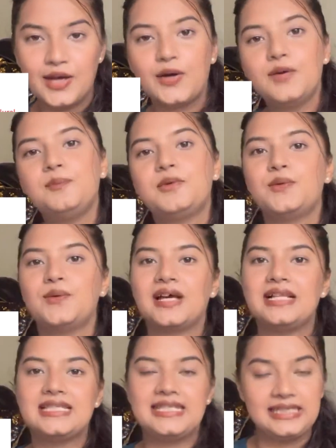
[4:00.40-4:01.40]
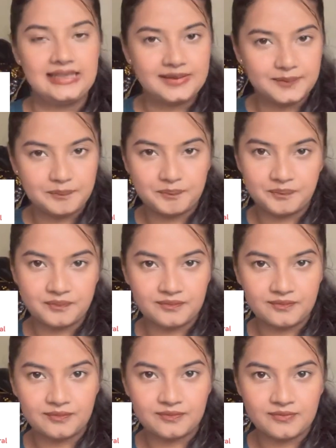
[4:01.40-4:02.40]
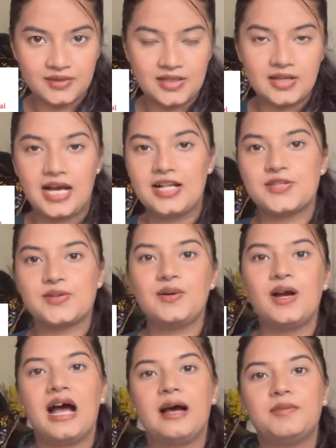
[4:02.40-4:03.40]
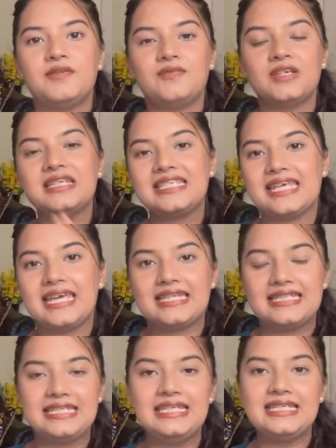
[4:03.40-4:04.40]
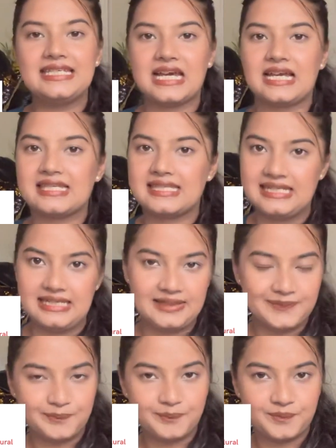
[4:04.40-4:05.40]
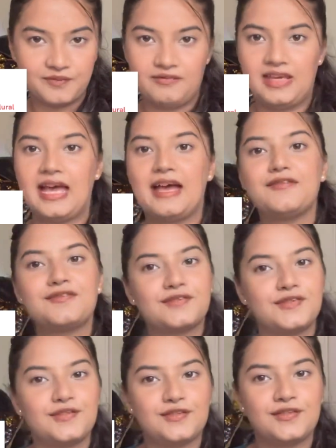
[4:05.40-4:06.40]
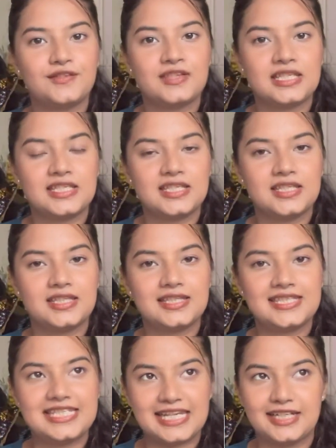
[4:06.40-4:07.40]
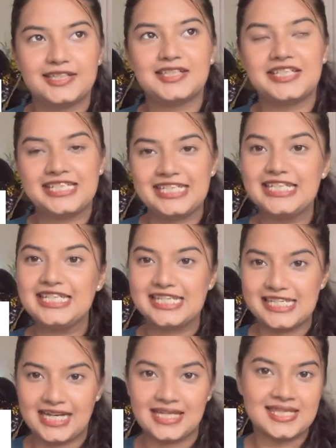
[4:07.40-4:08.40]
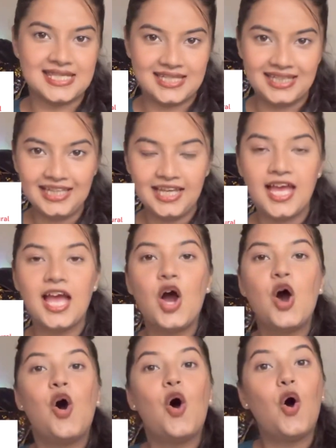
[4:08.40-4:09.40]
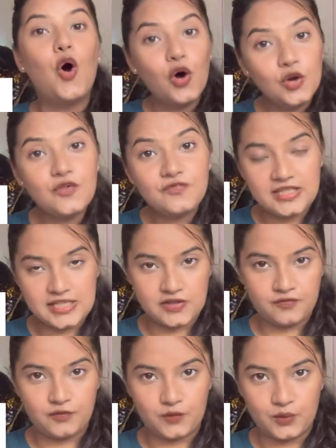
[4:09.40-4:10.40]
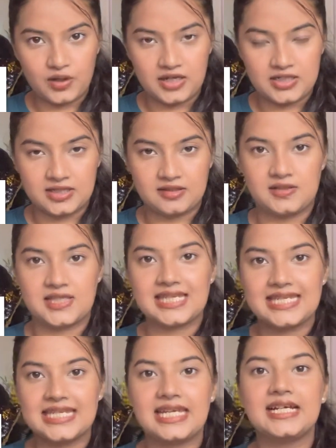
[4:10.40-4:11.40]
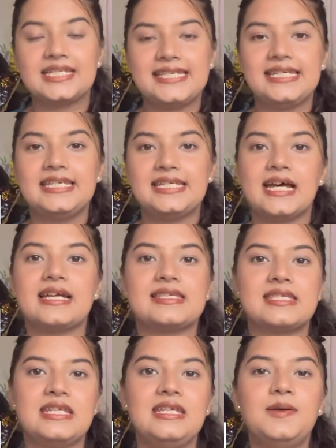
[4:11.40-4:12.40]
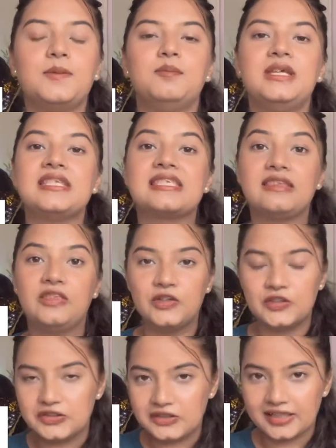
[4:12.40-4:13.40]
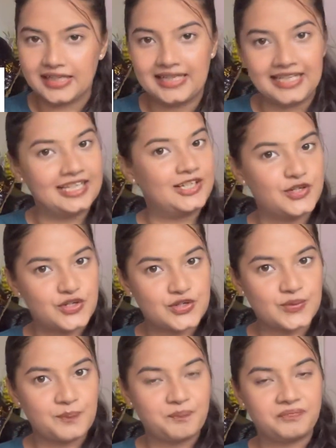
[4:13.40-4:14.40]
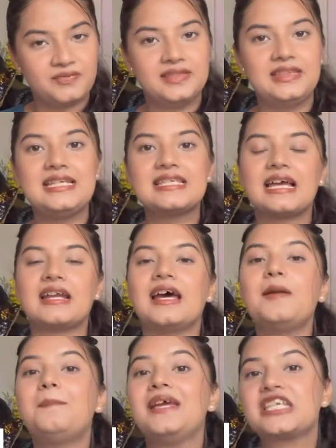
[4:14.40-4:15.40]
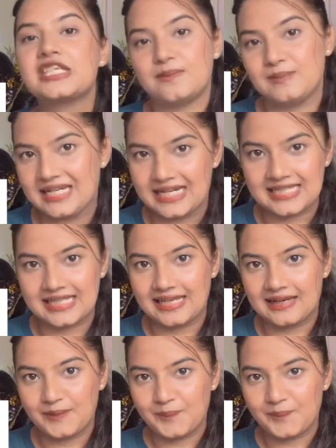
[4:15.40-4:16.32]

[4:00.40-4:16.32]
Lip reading: und Plural die. Also haben wir der, die, das, die. We have der, die, das, die. All of these 4 articles, der, die, das, die, means the in English. These are our bestimmt Artikel.